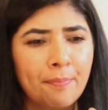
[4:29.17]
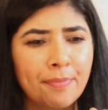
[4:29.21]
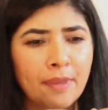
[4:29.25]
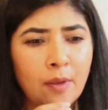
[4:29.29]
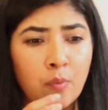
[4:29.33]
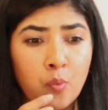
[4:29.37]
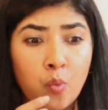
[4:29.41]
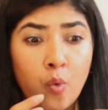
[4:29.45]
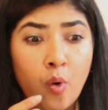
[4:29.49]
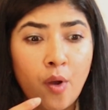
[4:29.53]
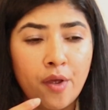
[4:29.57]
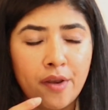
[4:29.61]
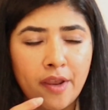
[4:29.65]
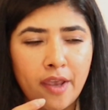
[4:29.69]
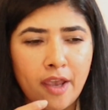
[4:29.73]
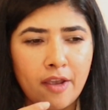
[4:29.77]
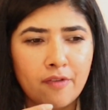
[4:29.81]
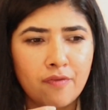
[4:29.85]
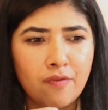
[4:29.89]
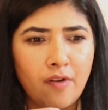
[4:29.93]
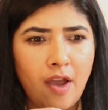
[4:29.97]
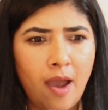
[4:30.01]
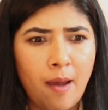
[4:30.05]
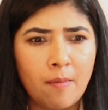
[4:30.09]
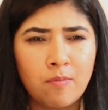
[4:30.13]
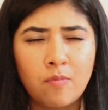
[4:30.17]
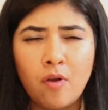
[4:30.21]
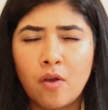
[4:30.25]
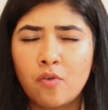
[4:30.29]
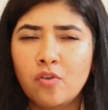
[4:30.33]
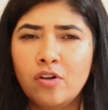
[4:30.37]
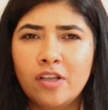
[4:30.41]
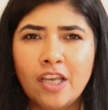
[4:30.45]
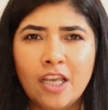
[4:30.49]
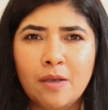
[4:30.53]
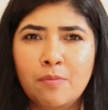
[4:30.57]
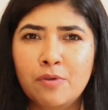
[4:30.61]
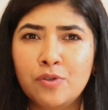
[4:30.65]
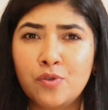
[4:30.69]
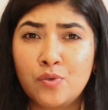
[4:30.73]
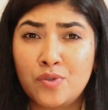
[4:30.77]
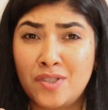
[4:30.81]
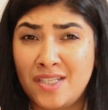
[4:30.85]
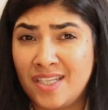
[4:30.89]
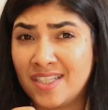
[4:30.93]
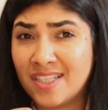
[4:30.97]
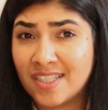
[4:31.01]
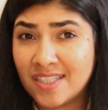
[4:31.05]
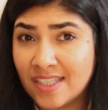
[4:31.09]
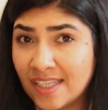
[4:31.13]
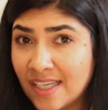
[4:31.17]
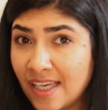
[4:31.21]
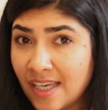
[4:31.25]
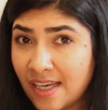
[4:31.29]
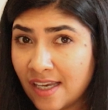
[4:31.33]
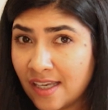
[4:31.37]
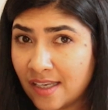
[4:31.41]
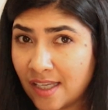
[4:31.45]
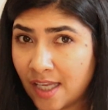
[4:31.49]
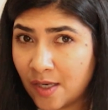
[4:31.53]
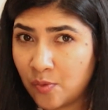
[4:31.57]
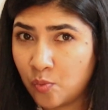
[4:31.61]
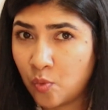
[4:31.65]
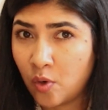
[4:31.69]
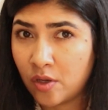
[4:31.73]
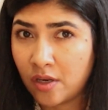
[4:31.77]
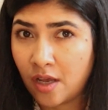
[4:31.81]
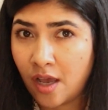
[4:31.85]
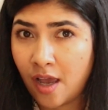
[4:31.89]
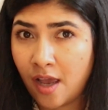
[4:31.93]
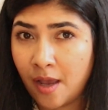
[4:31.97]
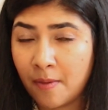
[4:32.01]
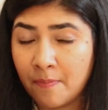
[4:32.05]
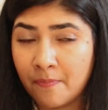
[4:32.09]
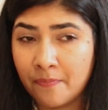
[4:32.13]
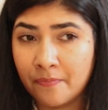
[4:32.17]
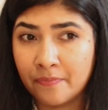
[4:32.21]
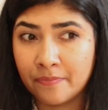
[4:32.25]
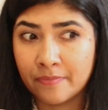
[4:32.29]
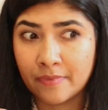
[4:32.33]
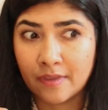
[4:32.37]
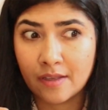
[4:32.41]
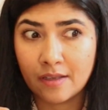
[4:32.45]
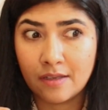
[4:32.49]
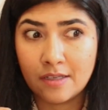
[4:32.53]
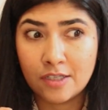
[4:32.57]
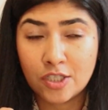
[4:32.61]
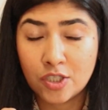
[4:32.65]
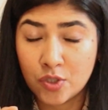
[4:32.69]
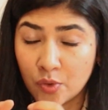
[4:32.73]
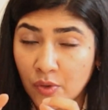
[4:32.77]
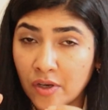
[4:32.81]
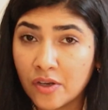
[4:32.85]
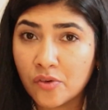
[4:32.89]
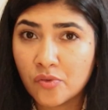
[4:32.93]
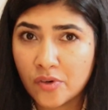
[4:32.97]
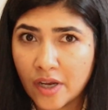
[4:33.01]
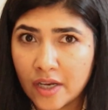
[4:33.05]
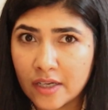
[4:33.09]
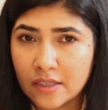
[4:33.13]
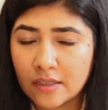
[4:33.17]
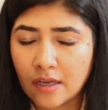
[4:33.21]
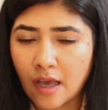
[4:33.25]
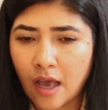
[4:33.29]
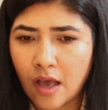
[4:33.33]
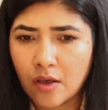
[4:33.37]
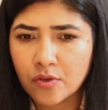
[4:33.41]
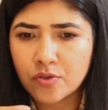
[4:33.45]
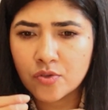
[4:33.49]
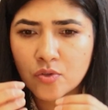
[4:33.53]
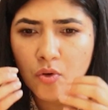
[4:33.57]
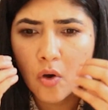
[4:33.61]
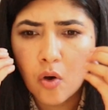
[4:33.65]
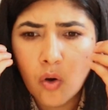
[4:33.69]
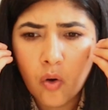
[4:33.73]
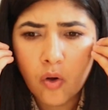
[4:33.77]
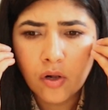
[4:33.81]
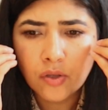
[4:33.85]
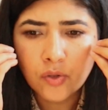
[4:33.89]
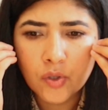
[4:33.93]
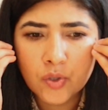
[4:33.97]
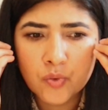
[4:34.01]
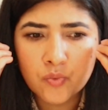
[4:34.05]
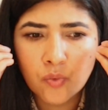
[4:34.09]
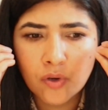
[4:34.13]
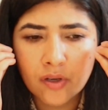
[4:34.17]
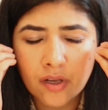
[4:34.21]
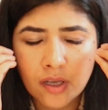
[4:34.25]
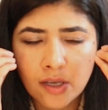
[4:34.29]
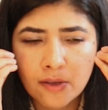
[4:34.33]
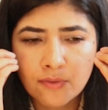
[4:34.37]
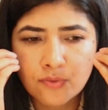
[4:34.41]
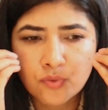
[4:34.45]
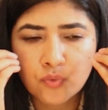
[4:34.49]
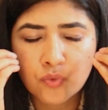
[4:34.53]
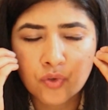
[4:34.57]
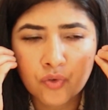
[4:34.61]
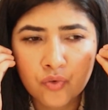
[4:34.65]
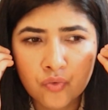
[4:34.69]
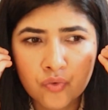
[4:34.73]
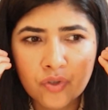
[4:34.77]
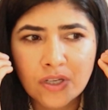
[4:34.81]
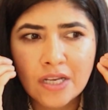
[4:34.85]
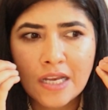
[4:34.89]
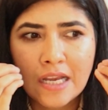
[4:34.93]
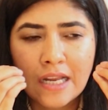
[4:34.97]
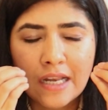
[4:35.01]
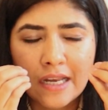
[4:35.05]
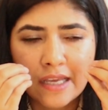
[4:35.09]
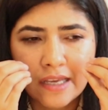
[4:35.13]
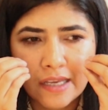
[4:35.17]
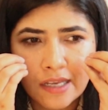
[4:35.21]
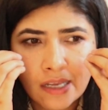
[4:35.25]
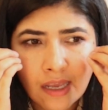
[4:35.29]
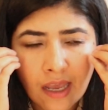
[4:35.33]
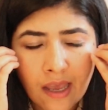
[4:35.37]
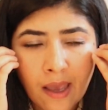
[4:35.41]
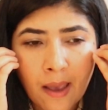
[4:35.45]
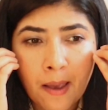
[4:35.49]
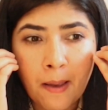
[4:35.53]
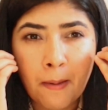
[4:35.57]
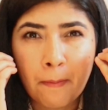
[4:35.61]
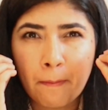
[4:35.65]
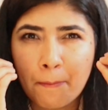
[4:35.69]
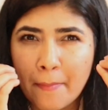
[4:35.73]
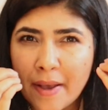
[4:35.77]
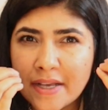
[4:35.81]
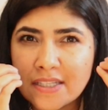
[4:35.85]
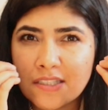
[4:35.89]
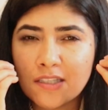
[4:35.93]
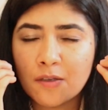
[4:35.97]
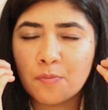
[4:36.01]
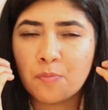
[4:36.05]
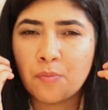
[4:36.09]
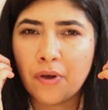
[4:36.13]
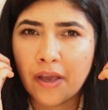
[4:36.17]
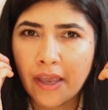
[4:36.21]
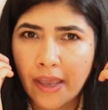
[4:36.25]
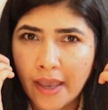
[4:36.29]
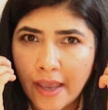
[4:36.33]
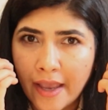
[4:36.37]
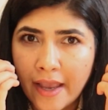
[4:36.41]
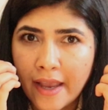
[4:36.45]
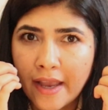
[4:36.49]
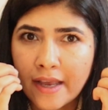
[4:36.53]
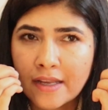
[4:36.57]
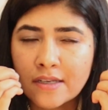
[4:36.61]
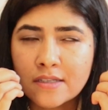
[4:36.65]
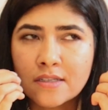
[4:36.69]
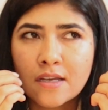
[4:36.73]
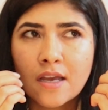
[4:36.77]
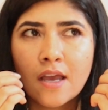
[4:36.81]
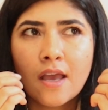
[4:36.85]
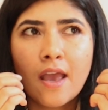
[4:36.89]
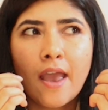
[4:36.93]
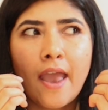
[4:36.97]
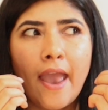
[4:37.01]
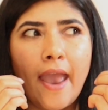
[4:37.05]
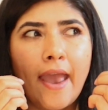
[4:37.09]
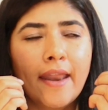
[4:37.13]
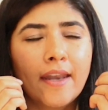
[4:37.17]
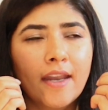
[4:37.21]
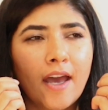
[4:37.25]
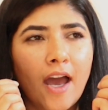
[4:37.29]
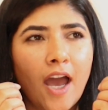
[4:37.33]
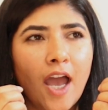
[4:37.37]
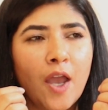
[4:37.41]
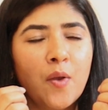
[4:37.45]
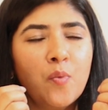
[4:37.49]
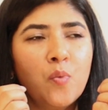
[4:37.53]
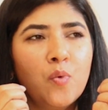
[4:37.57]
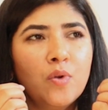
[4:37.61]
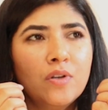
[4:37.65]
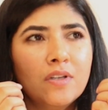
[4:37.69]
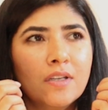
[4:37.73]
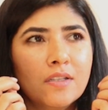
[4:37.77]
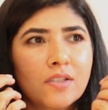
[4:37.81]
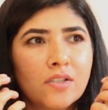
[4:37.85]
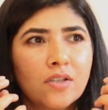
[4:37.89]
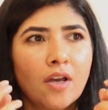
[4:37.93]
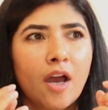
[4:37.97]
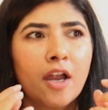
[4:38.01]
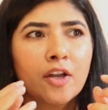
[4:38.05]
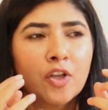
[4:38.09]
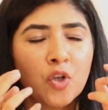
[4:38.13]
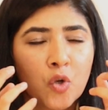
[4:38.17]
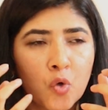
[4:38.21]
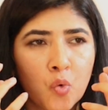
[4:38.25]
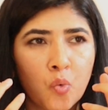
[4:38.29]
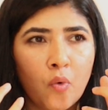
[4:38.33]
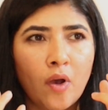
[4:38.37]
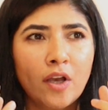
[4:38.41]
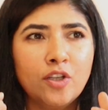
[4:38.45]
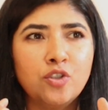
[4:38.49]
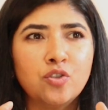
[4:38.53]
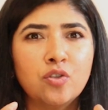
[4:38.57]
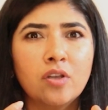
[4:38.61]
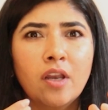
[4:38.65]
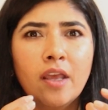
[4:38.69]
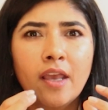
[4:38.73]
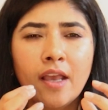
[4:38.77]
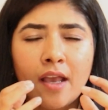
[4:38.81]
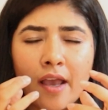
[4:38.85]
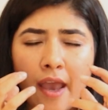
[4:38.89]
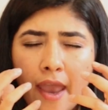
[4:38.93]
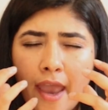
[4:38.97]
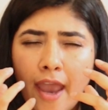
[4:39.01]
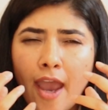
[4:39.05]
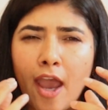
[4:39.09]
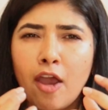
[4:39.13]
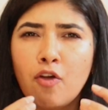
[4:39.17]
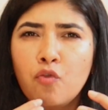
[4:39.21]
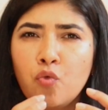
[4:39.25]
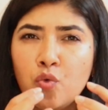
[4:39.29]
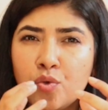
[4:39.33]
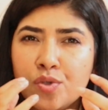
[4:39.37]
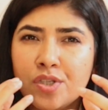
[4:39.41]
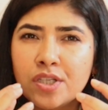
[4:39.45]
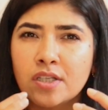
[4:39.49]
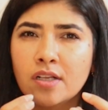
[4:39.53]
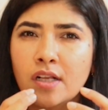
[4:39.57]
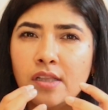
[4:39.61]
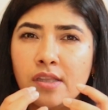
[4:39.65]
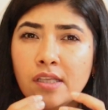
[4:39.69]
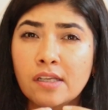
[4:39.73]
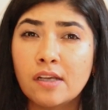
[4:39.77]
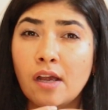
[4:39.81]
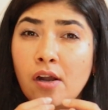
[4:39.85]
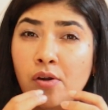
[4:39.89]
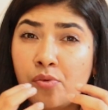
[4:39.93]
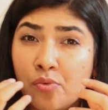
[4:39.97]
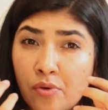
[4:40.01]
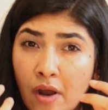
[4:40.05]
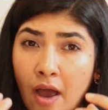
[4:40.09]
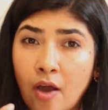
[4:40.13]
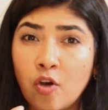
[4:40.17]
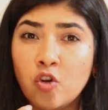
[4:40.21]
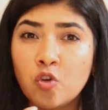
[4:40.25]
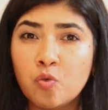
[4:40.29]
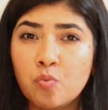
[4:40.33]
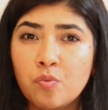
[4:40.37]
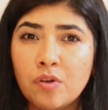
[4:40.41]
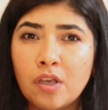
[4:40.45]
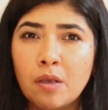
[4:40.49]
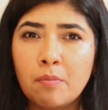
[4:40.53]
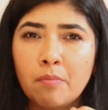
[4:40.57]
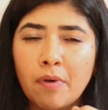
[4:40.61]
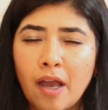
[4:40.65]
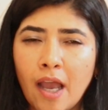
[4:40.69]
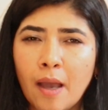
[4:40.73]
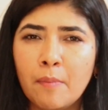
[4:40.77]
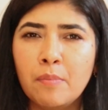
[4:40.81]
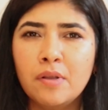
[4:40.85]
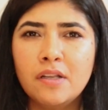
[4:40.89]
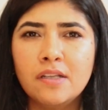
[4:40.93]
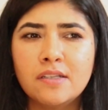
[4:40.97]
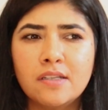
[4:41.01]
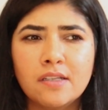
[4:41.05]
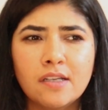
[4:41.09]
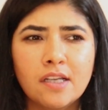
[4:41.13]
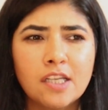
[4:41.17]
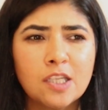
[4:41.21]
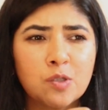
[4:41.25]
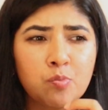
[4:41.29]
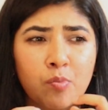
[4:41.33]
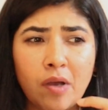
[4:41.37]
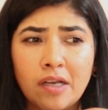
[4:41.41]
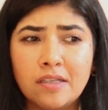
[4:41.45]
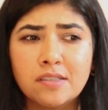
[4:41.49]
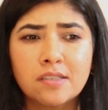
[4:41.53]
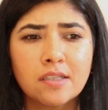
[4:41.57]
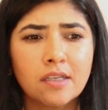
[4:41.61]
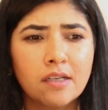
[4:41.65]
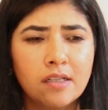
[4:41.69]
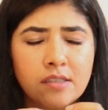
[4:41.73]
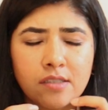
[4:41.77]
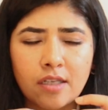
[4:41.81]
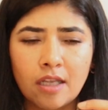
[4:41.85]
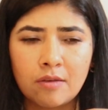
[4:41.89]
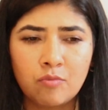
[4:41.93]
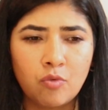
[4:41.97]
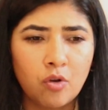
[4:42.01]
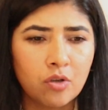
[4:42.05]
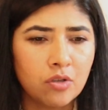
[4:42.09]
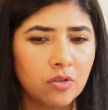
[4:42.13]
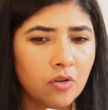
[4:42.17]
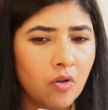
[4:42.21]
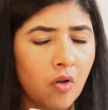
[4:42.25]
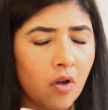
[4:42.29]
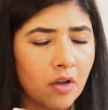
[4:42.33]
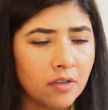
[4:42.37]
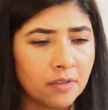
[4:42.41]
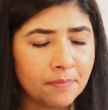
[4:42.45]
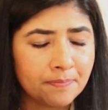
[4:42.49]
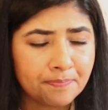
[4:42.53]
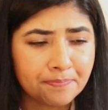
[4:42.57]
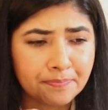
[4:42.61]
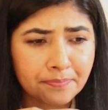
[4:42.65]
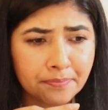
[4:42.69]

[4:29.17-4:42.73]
What if I'm not really able to succeed in what I'm doing right now? So all those what ifs would really mess up my head, and I would start questioning every single thing around me, my abilities, my skills, and whatnot.